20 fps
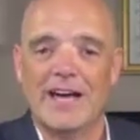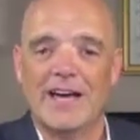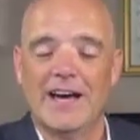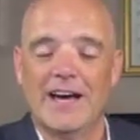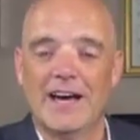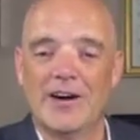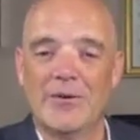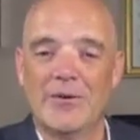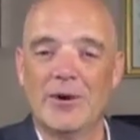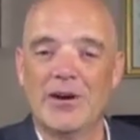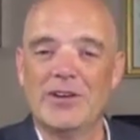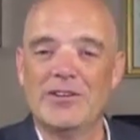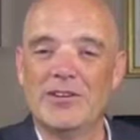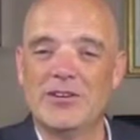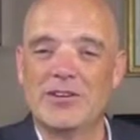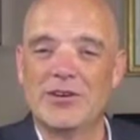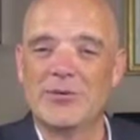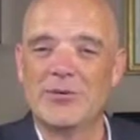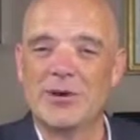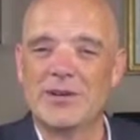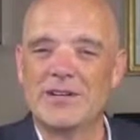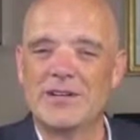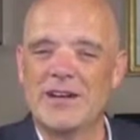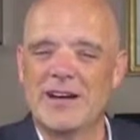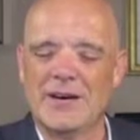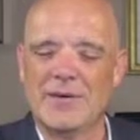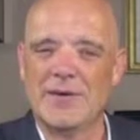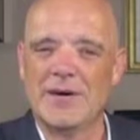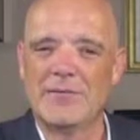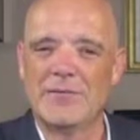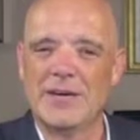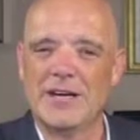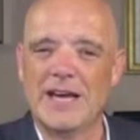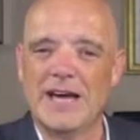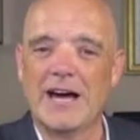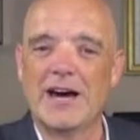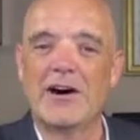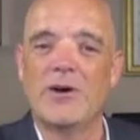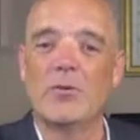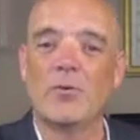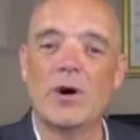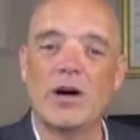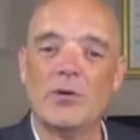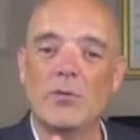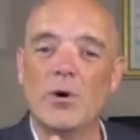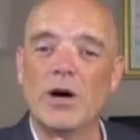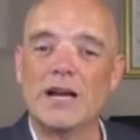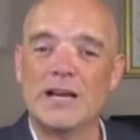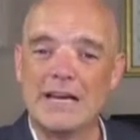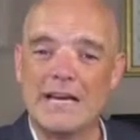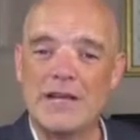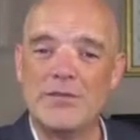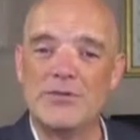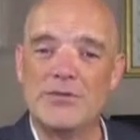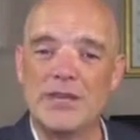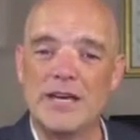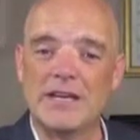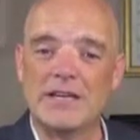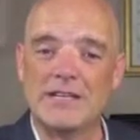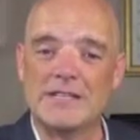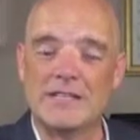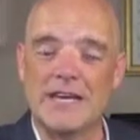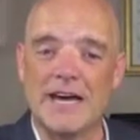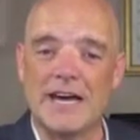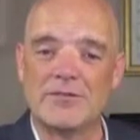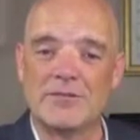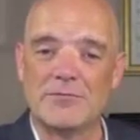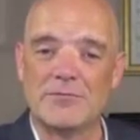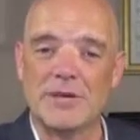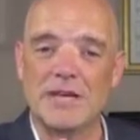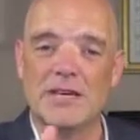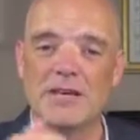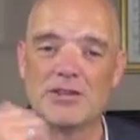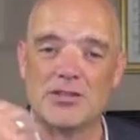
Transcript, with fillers: Uh, what, you know, what uh, I mean, how, what, what length then does it have to be?